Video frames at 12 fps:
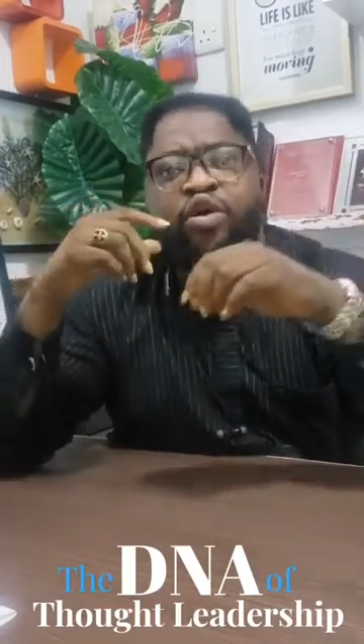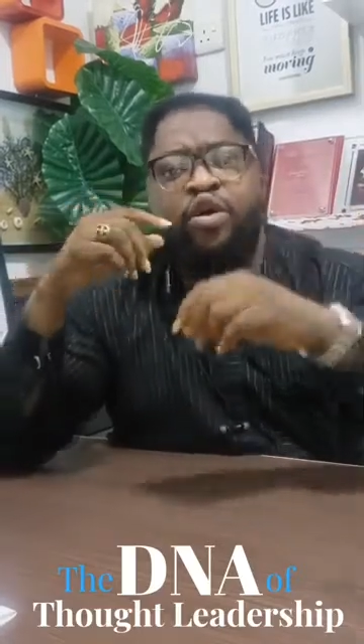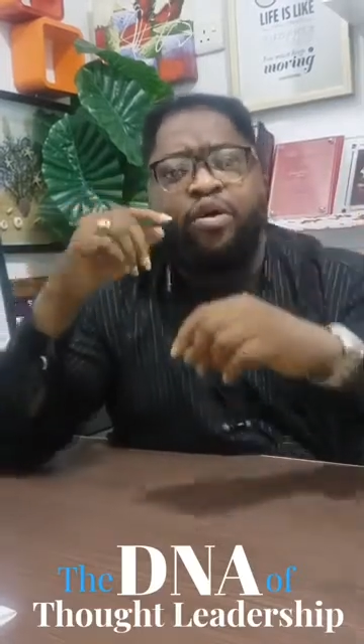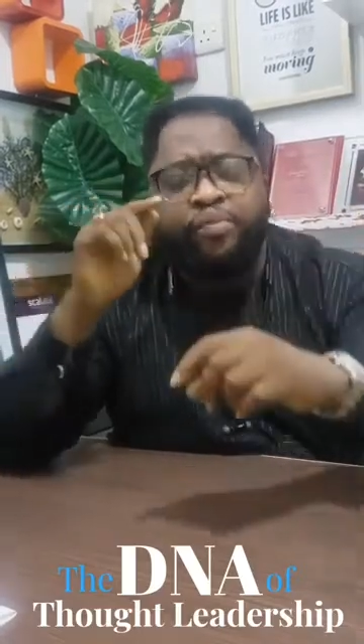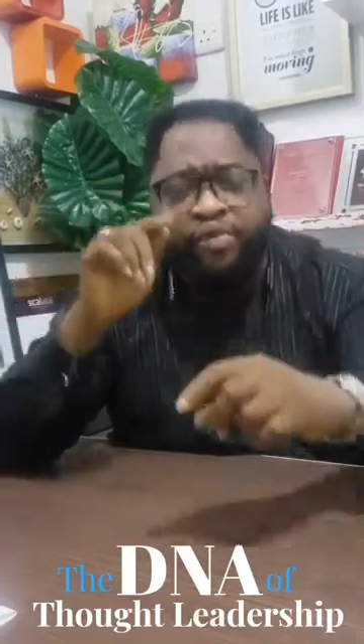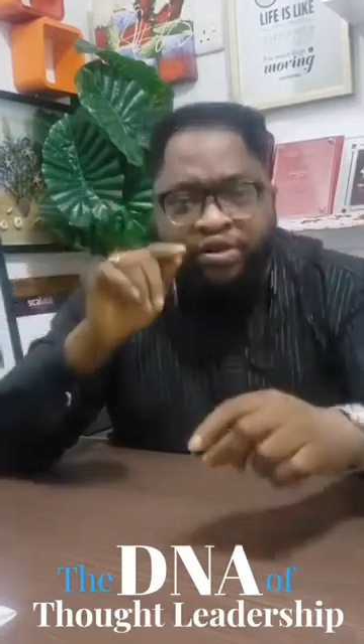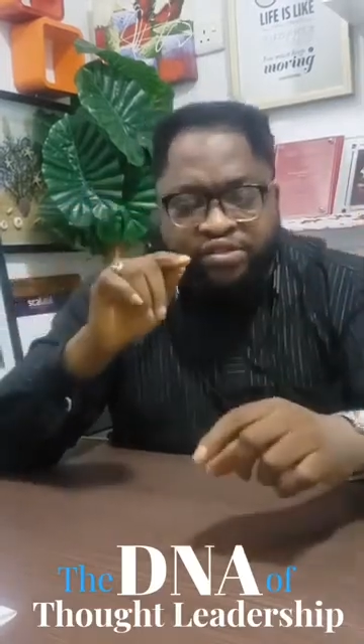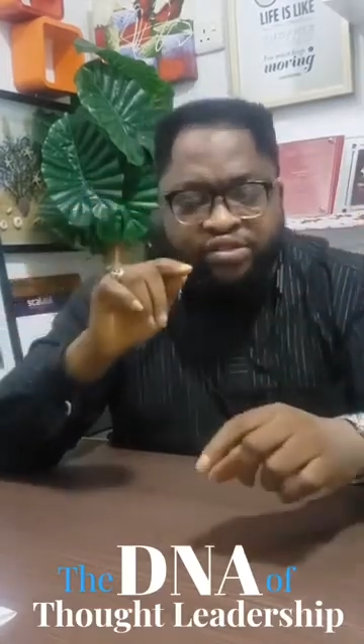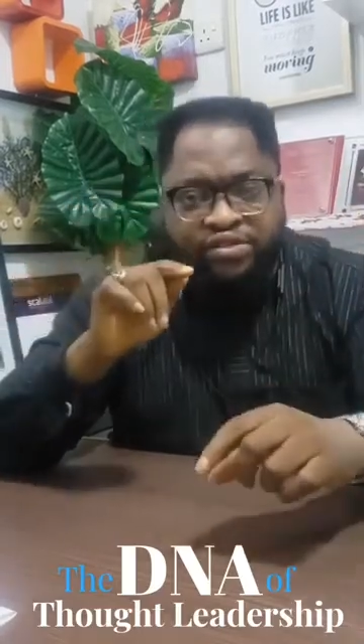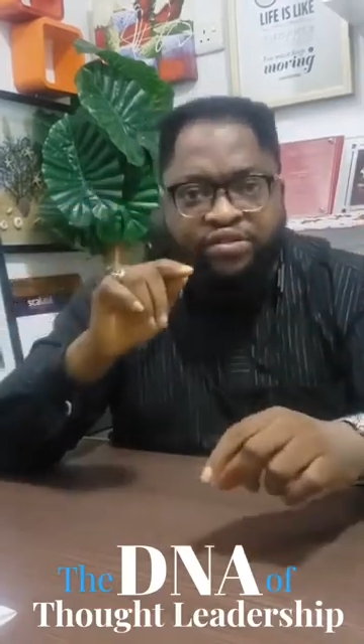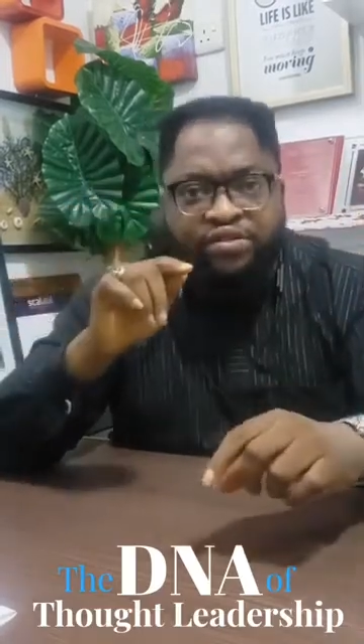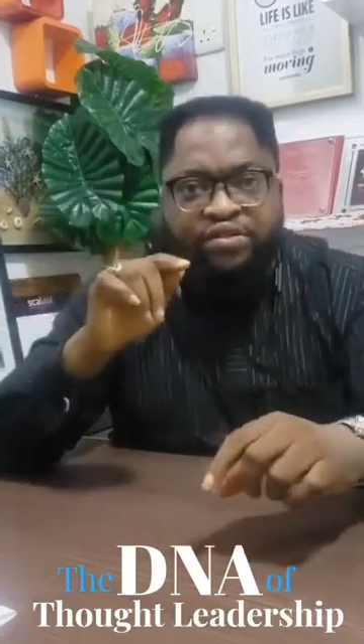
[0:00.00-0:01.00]
But
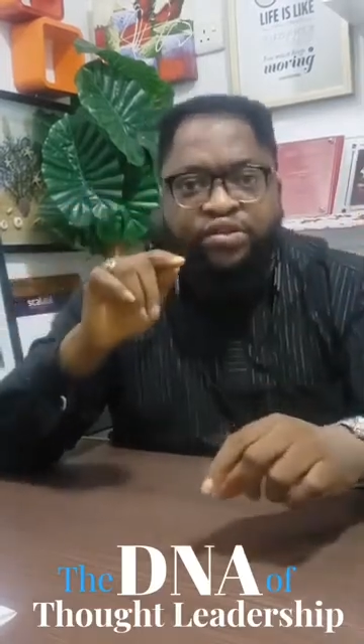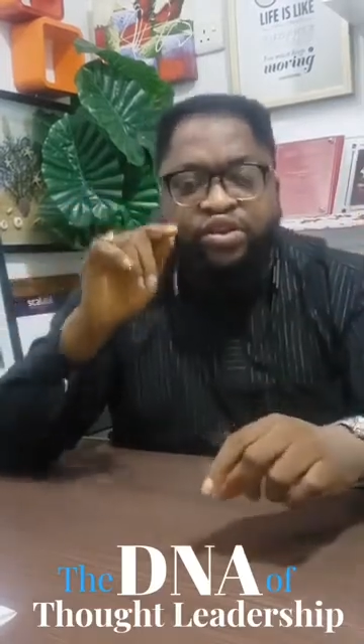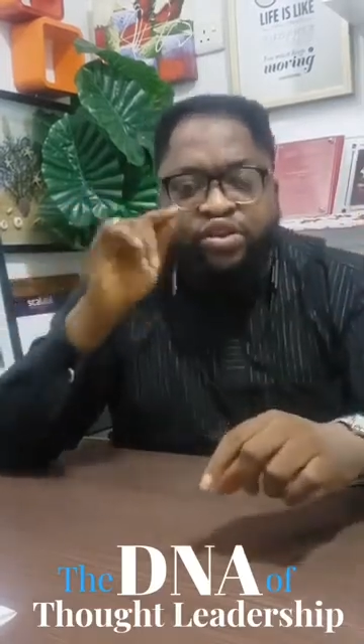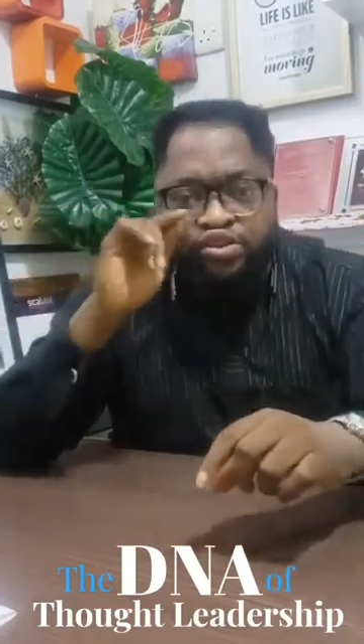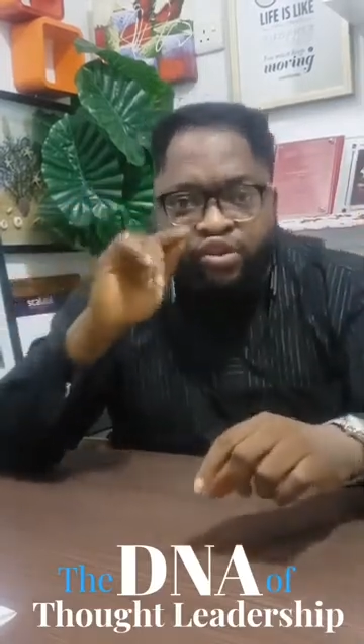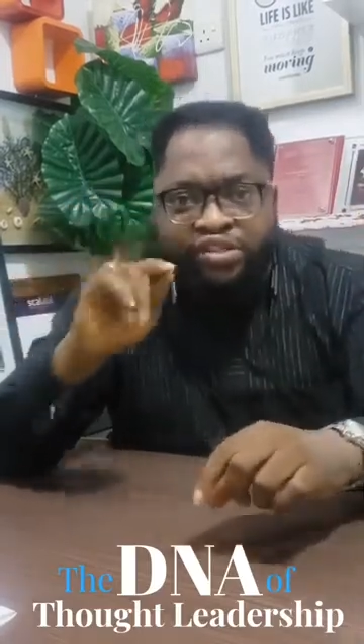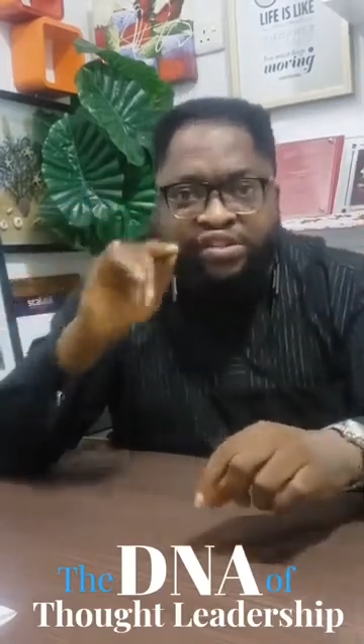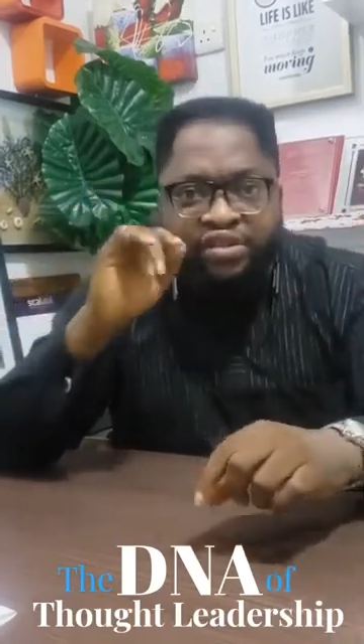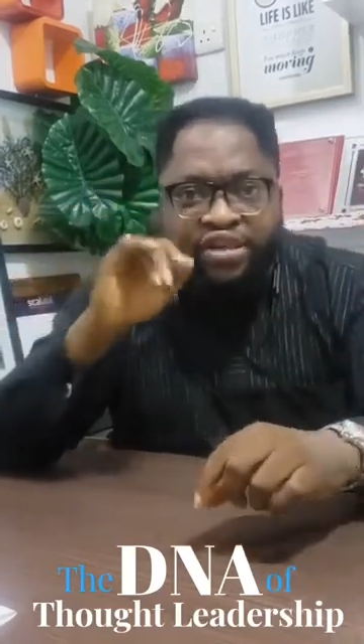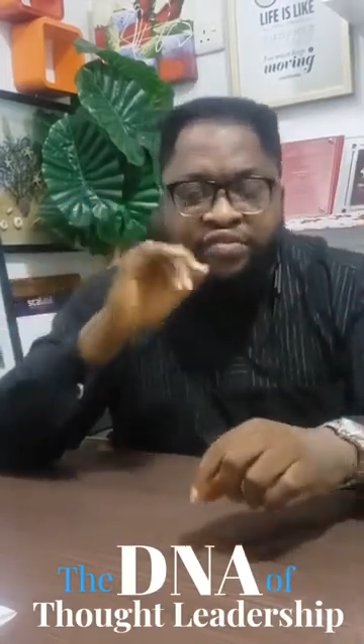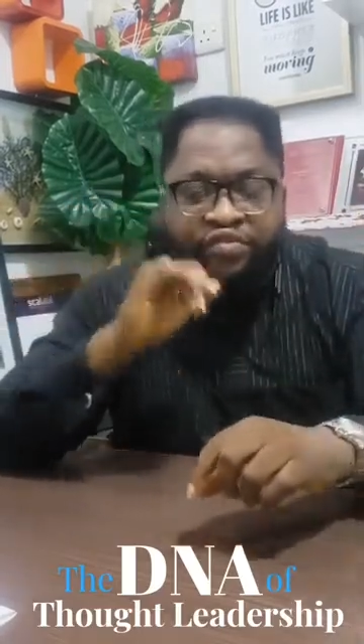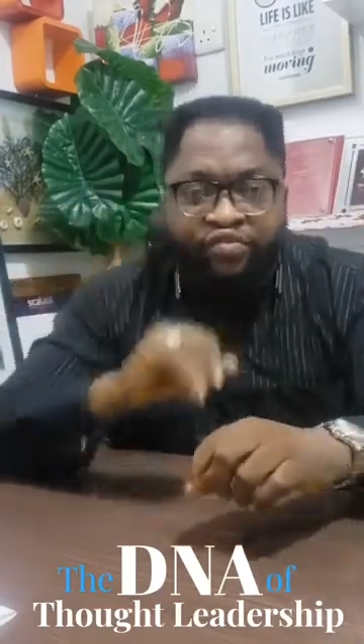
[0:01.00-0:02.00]
does it
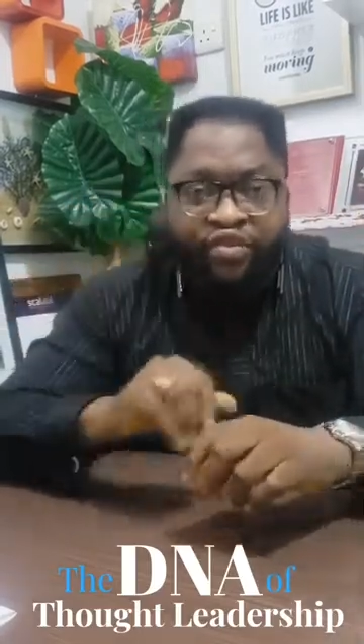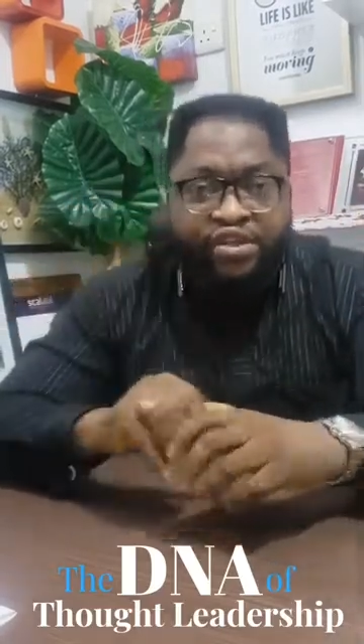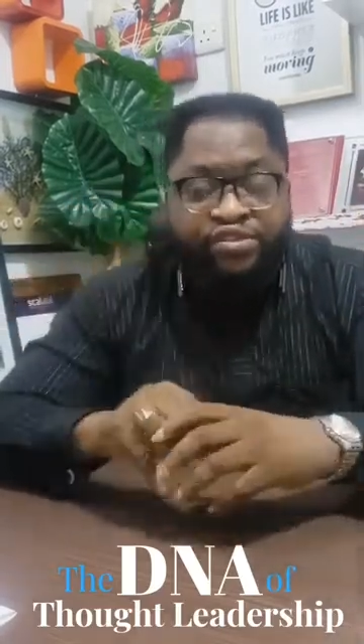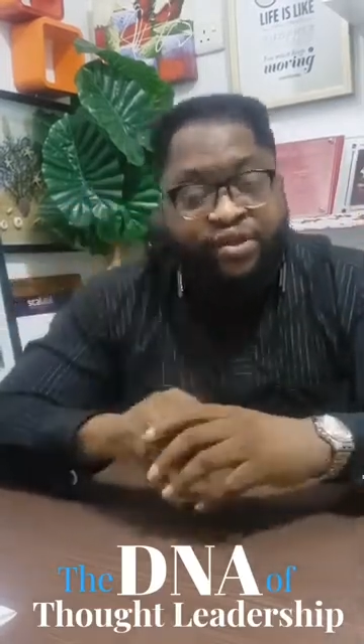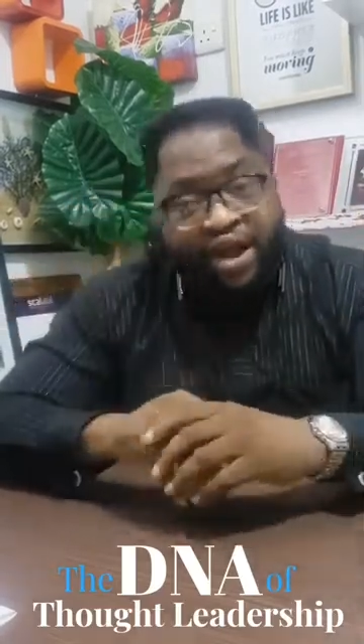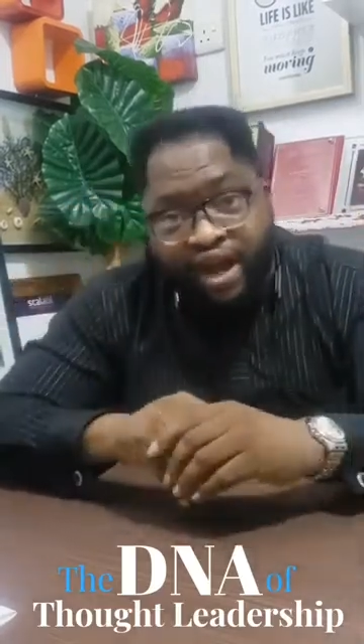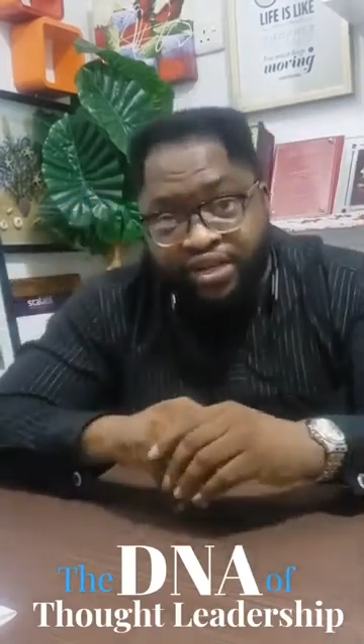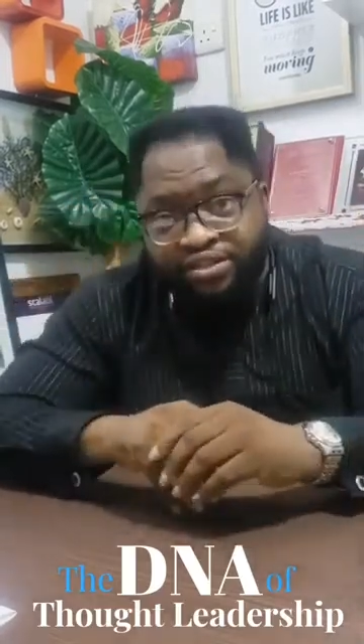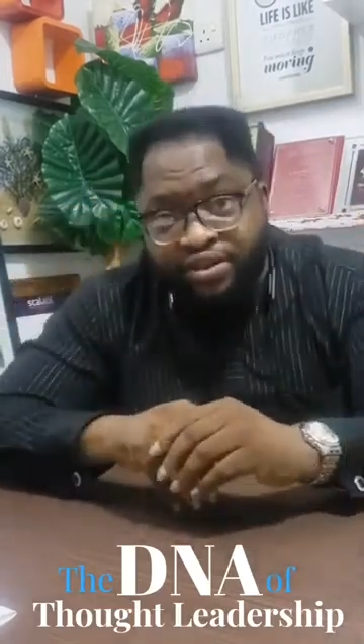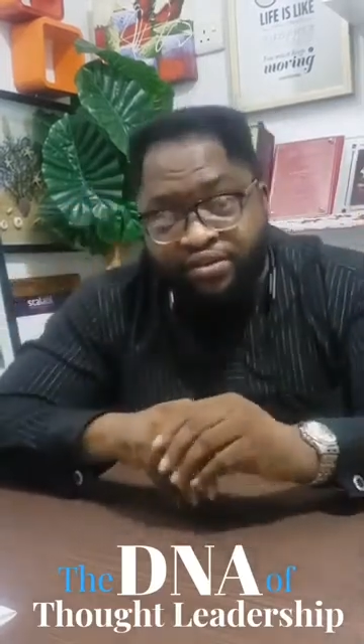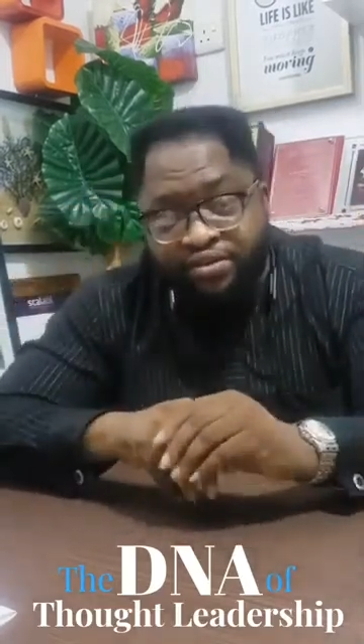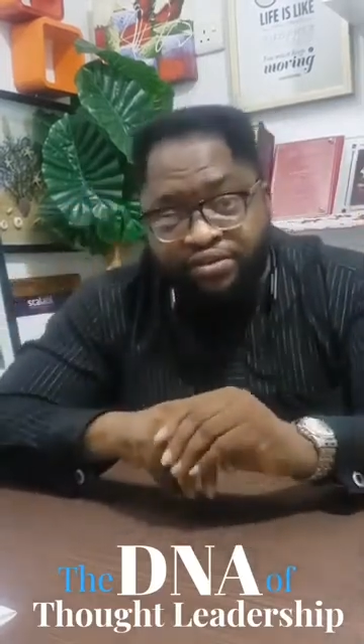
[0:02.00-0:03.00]
really influence your action?